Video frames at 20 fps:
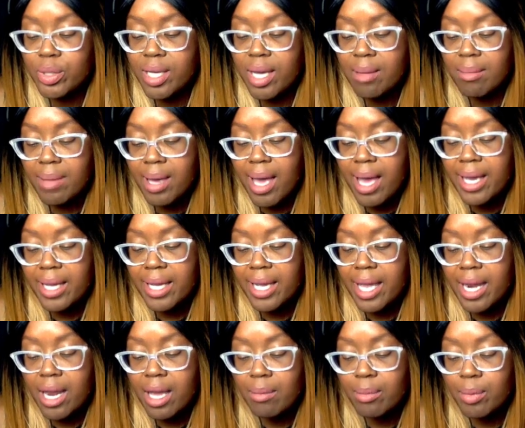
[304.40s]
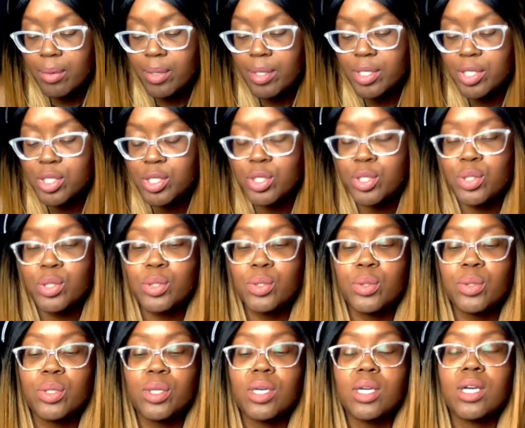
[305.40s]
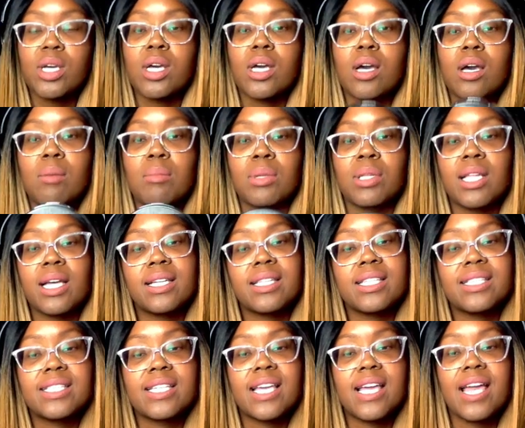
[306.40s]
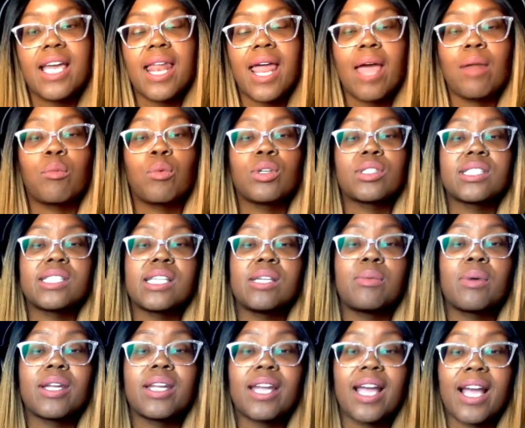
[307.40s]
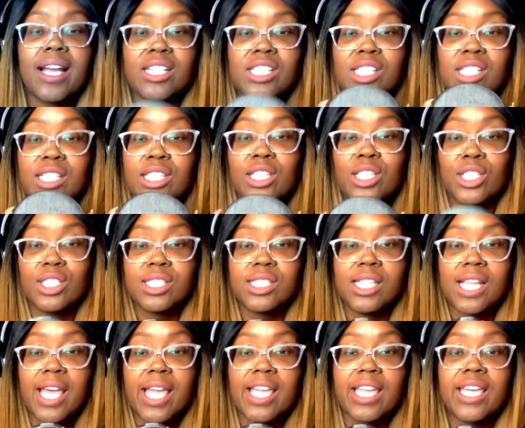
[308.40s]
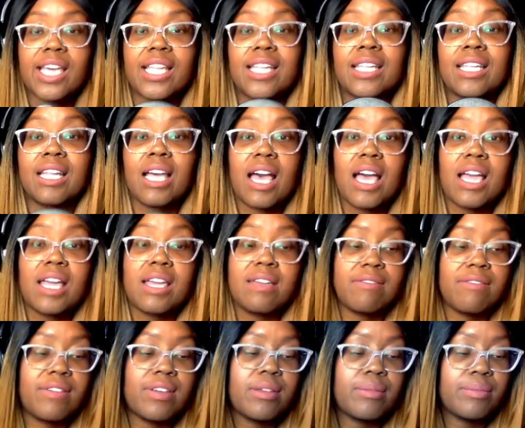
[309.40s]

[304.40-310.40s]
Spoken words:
come back and I'm going to plug this in and we'll see what it actually looks like live.